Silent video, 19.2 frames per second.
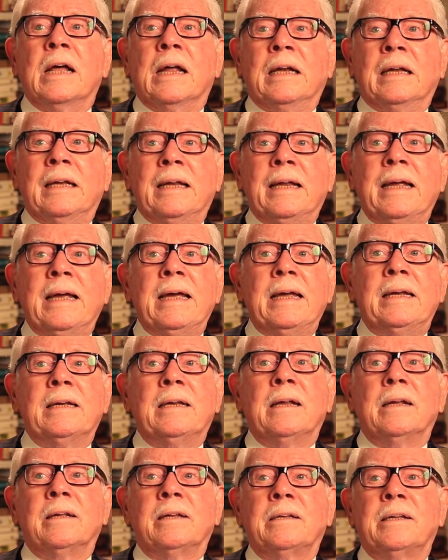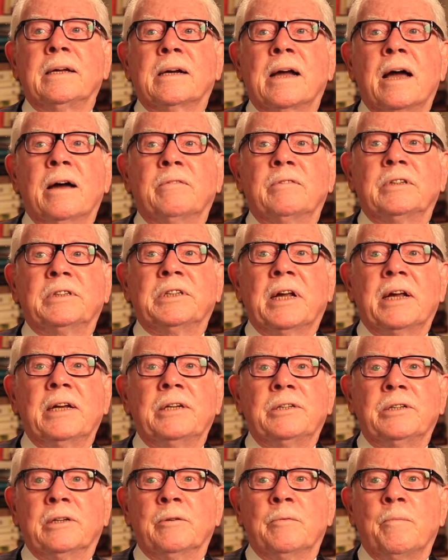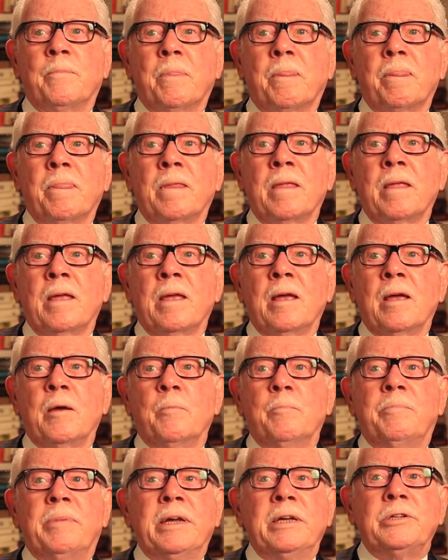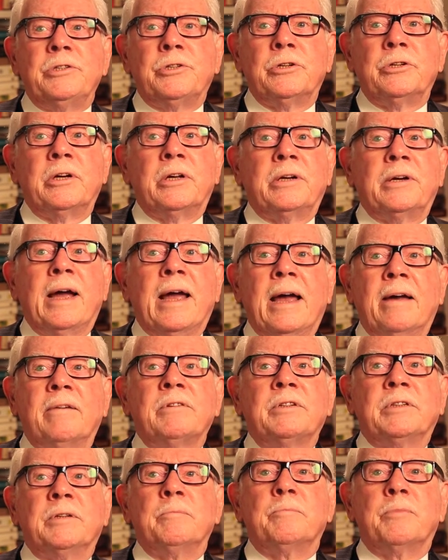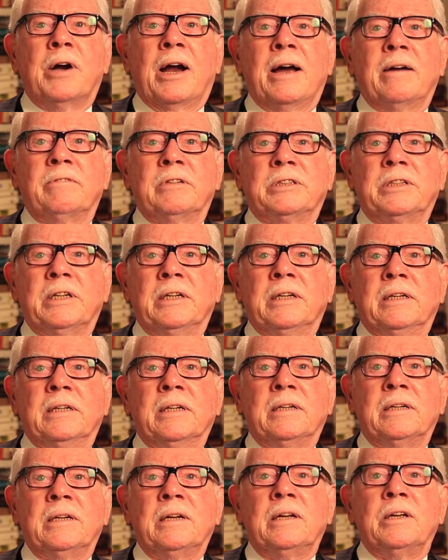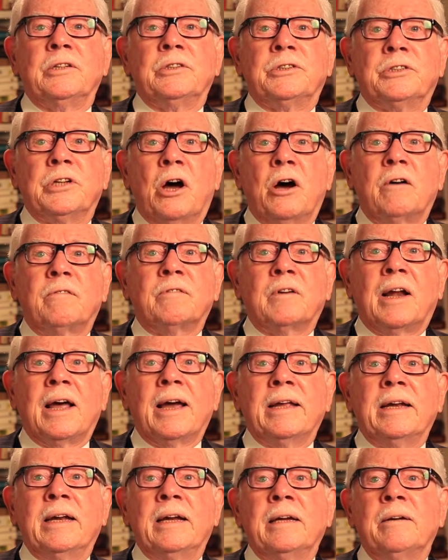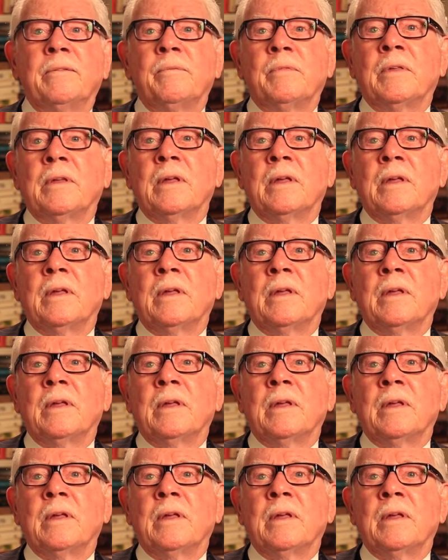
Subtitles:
lead the conversation. Be sure to have some privacy, soft lighting.